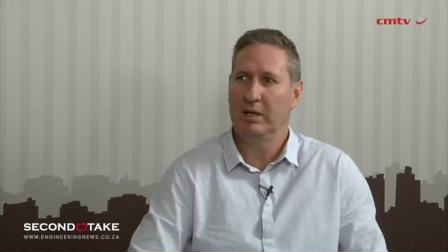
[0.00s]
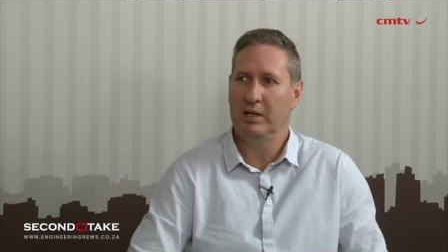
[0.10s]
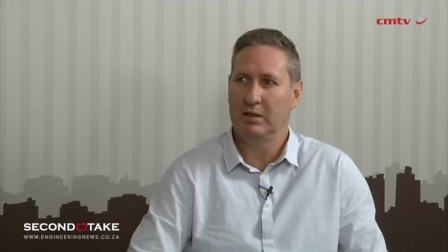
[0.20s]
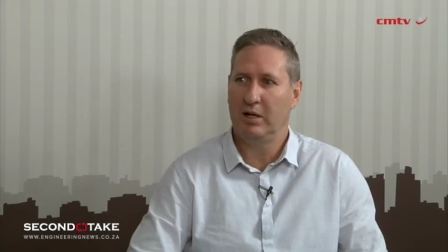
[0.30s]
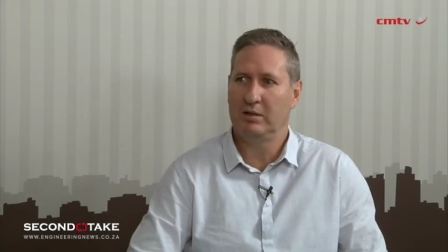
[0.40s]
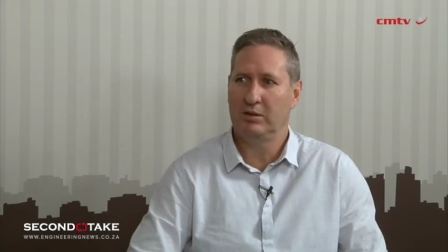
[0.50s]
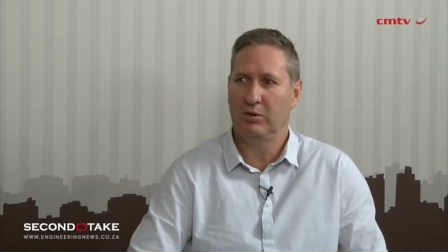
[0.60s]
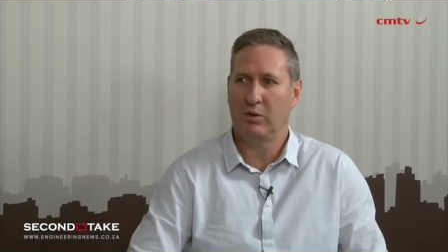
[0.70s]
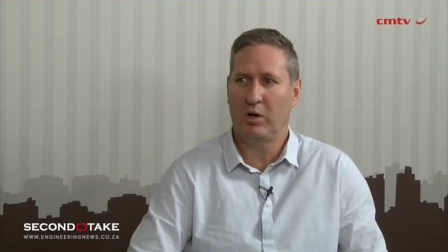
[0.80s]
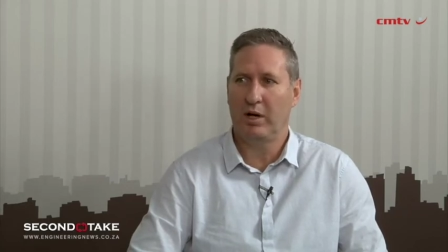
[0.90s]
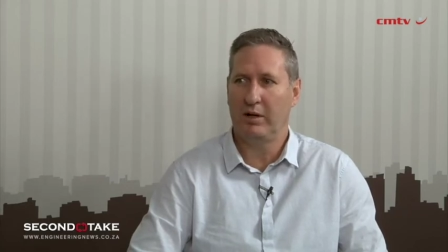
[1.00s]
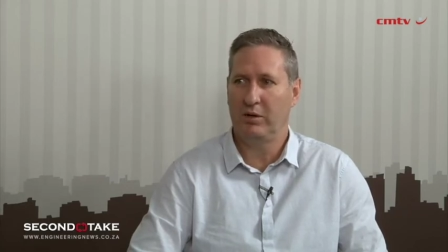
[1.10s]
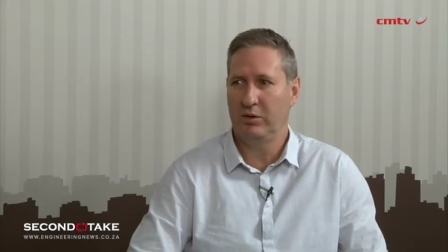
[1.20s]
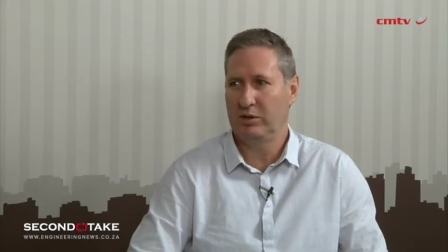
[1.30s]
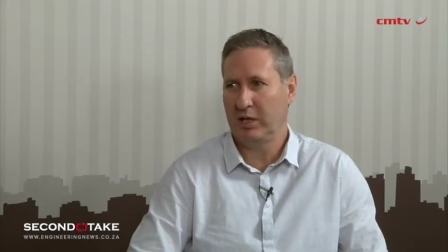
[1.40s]
is going to require
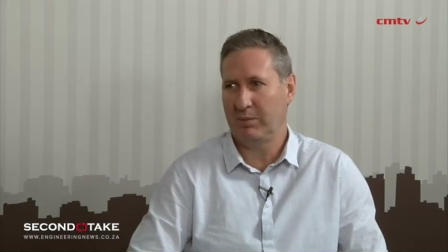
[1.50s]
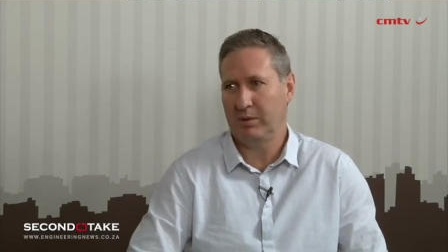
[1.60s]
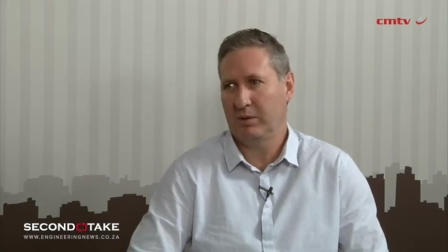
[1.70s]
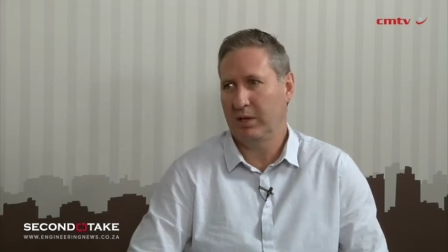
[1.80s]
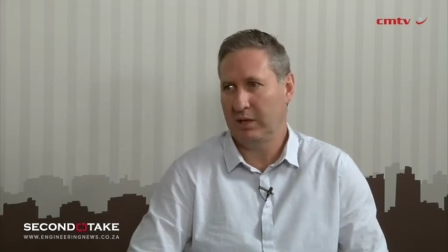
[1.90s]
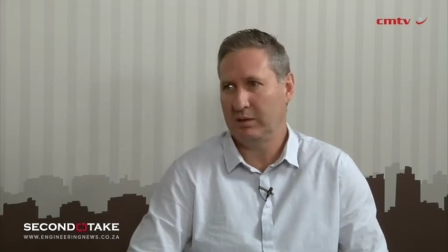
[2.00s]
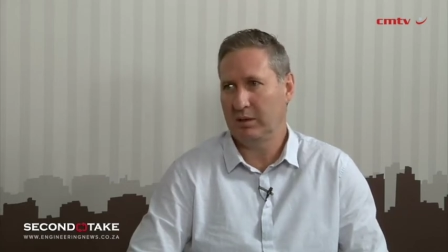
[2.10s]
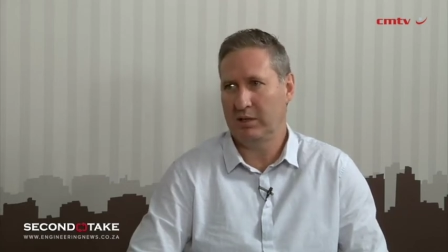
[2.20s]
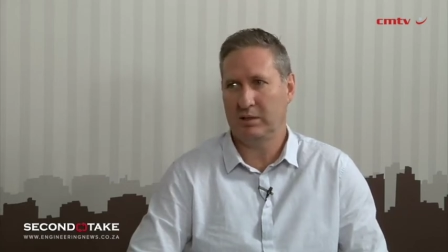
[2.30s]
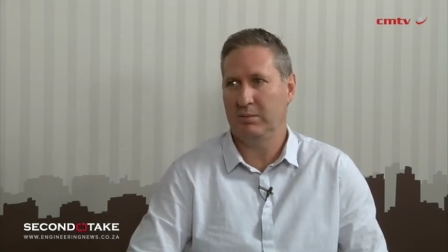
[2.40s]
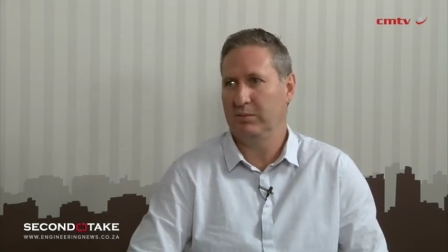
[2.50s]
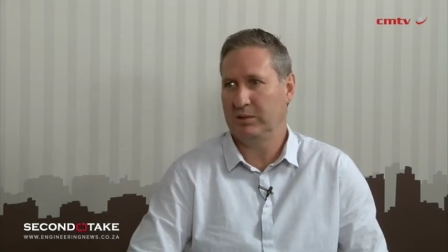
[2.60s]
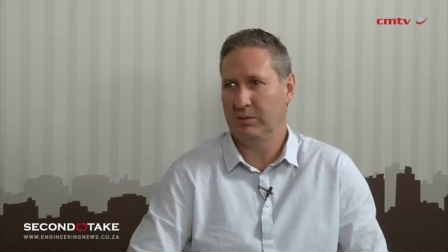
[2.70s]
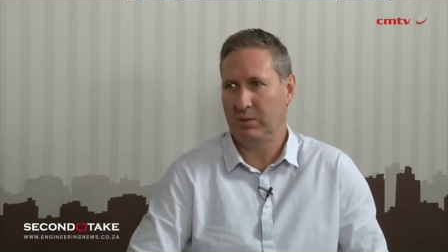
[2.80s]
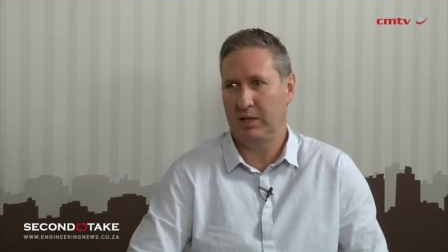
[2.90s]
huge capital that Eskom
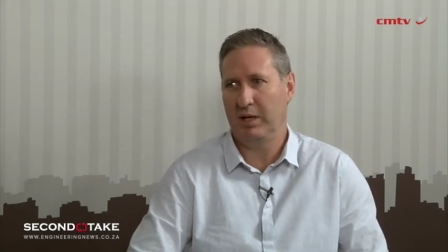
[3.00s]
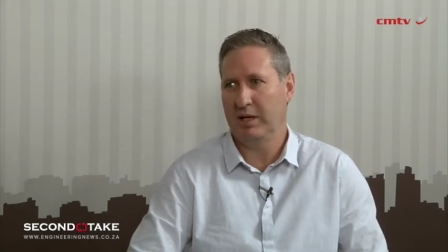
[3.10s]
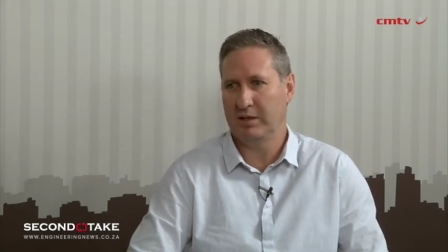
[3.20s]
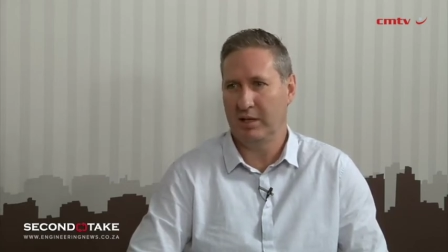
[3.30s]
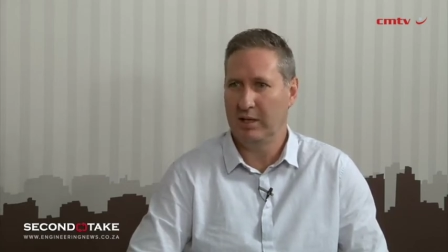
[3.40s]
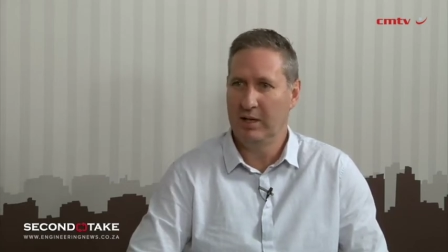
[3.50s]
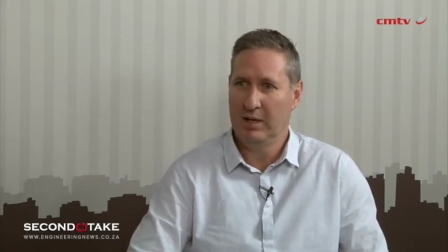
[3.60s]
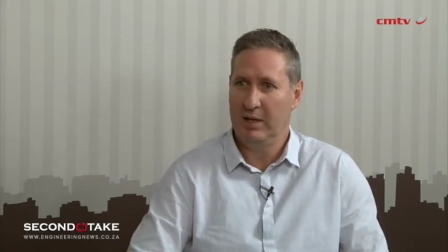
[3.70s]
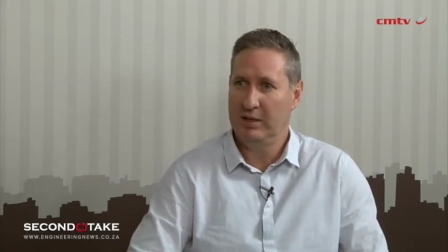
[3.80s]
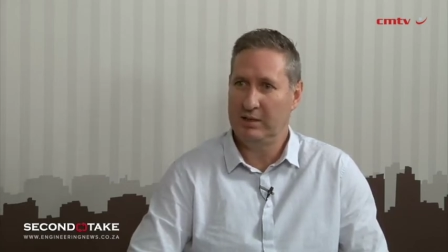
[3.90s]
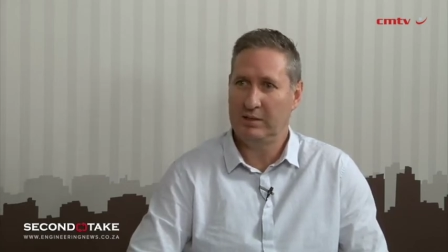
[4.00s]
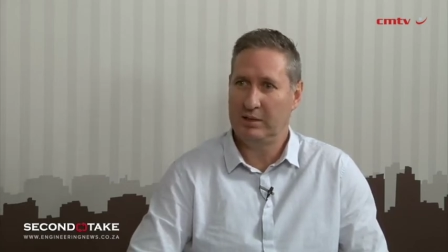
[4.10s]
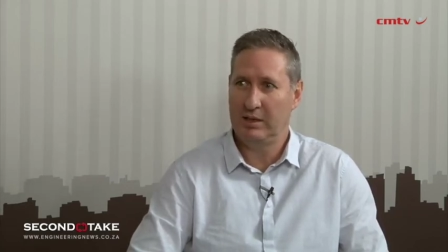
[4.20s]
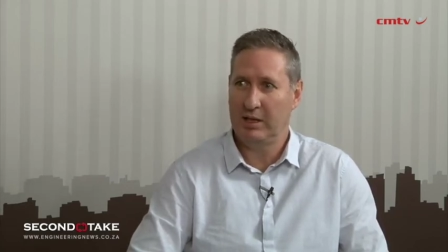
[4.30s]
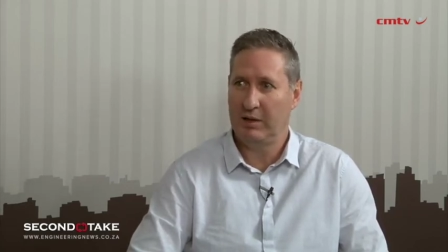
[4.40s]
simply as an
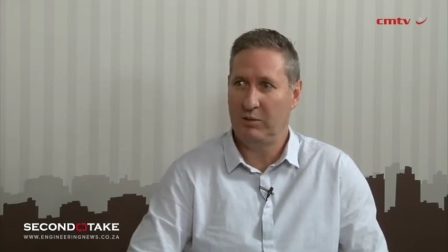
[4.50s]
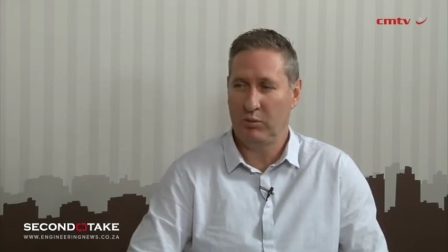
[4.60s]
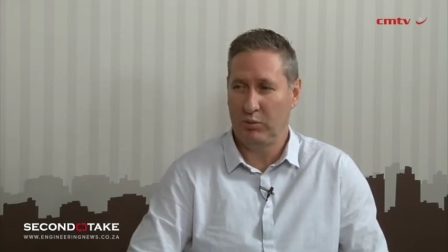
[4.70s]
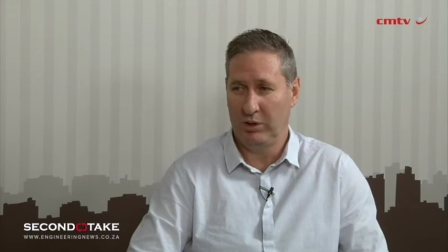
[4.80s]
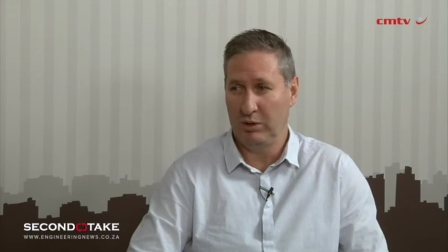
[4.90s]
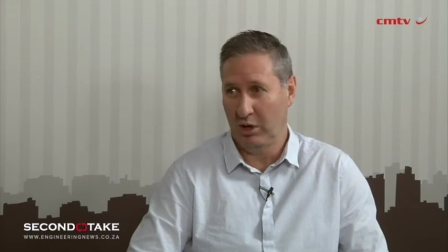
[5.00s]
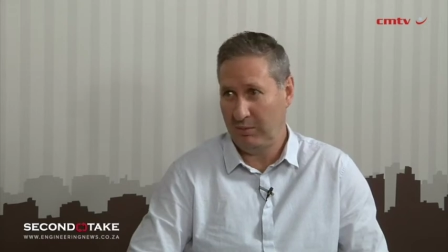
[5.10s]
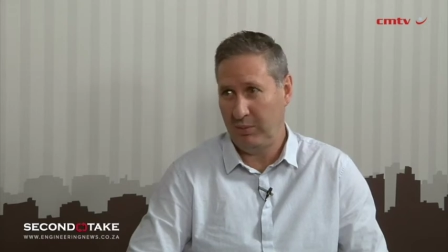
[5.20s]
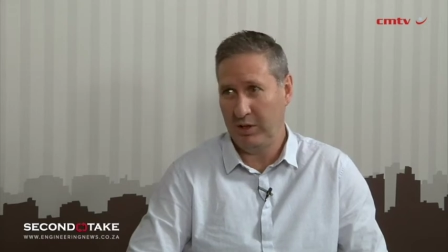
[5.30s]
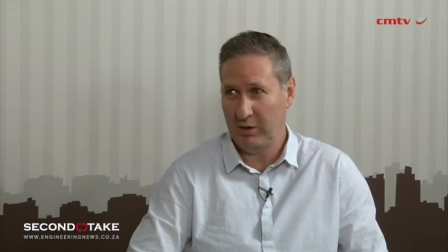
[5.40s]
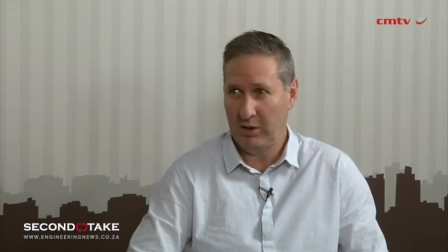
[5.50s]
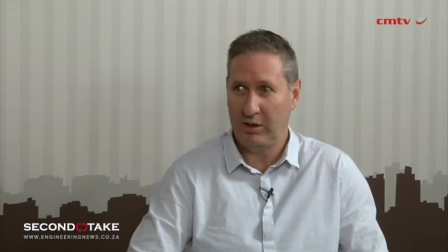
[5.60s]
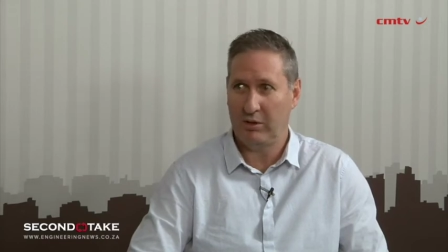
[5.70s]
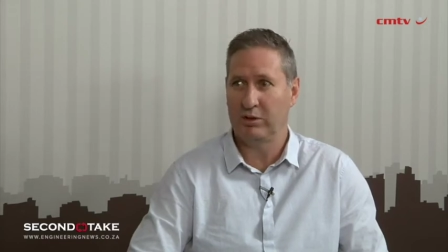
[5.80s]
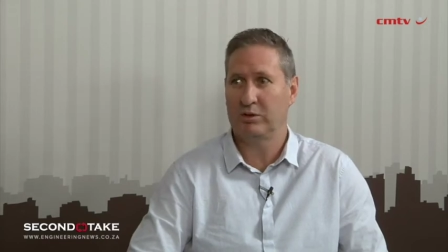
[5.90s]
entity that would not be a
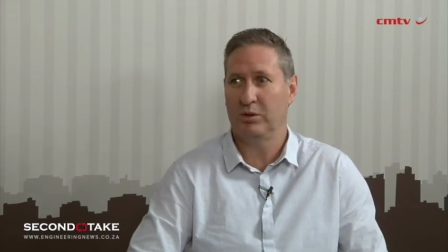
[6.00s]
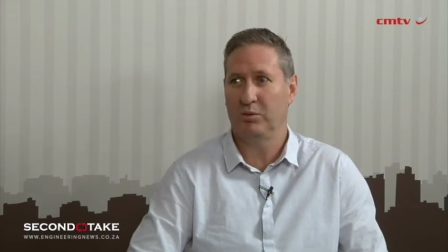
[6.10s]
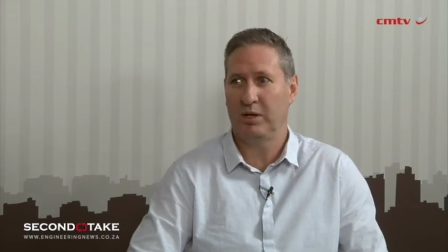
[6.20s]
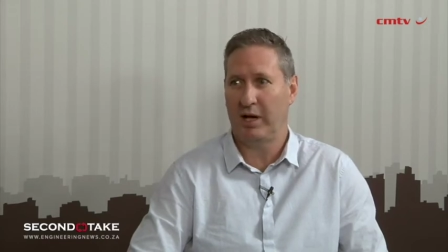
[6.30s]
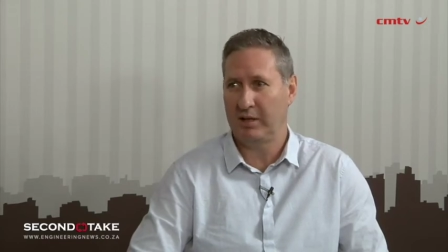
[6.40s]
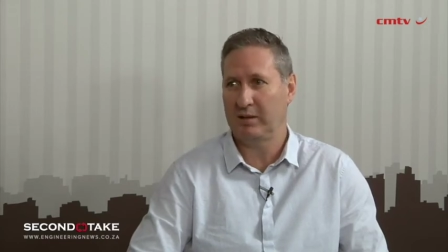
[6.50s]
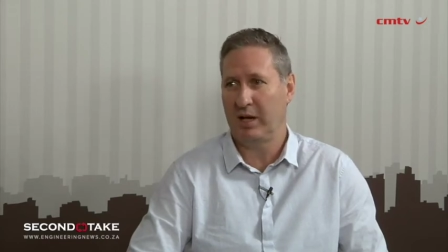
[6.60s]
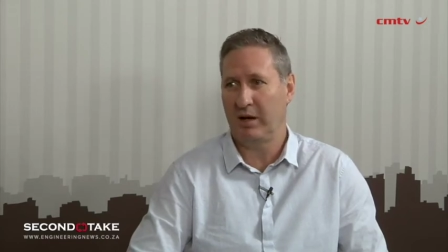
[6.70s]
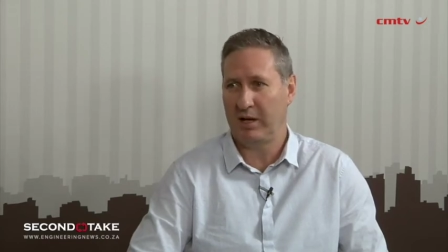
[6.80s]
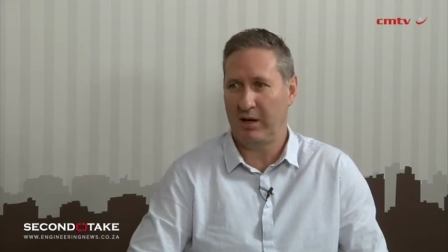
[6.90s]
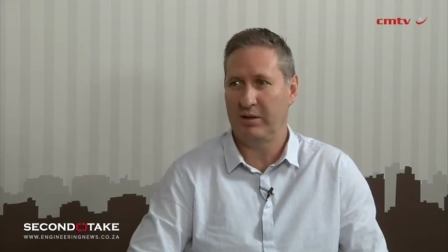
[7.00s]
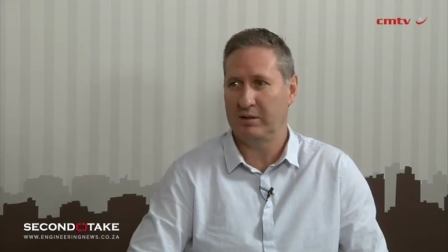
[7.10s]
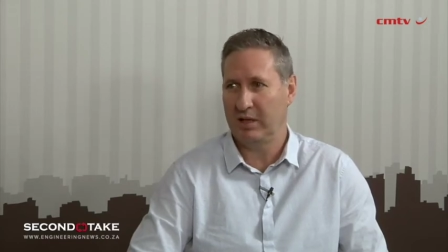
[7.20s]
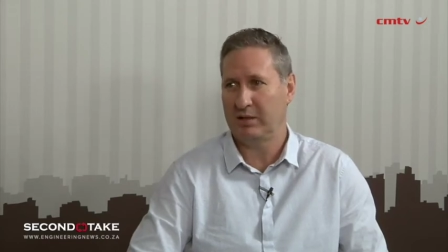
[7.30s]
going concern without our current